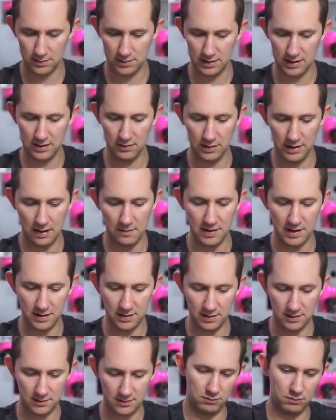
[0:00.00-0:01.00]
It, I
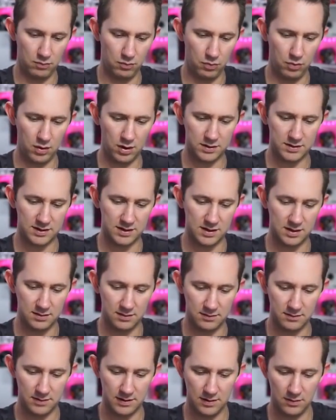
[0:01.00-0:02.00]
mean, worked and
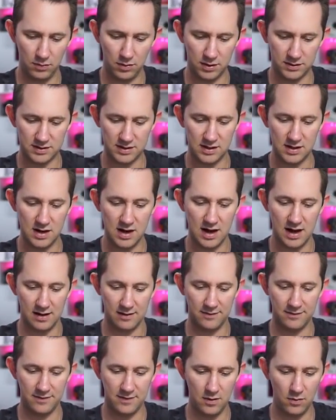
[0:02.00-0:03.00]
it worked
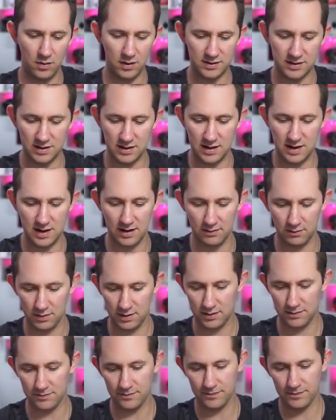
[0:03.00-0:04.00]
enough. It worked enough.
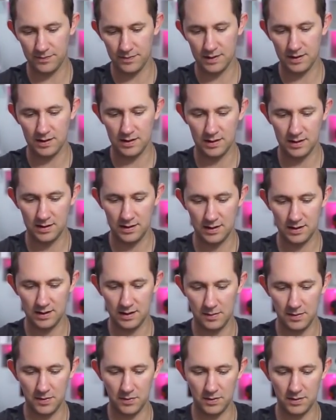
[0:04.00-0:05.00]
Well,
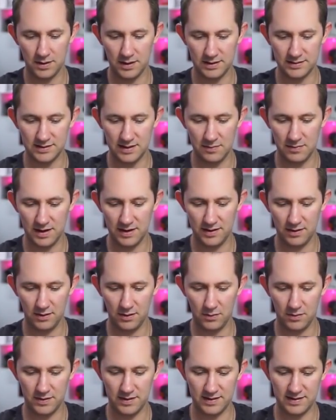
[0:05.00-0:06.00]
I mean, what, is, am I the
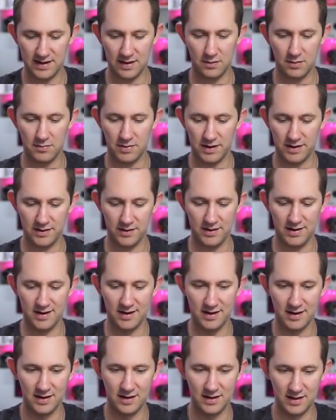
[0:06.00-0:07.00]
only one that that would bother?
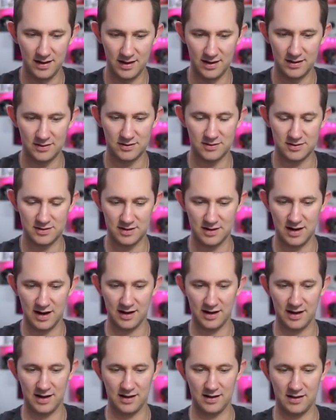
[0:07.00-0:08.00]
Just to
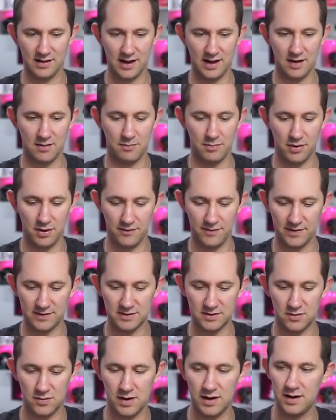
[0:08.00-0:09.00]
not get like a perfect
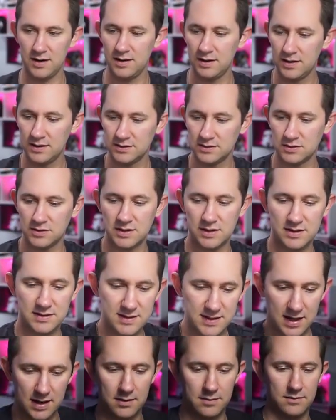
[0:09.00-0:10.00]
square. So check
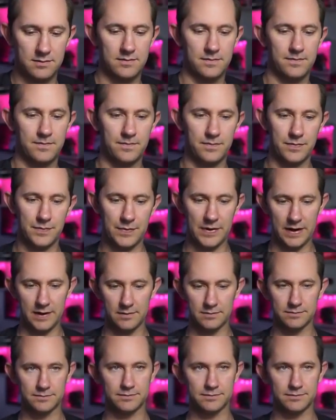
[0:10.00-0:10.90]
this out, right?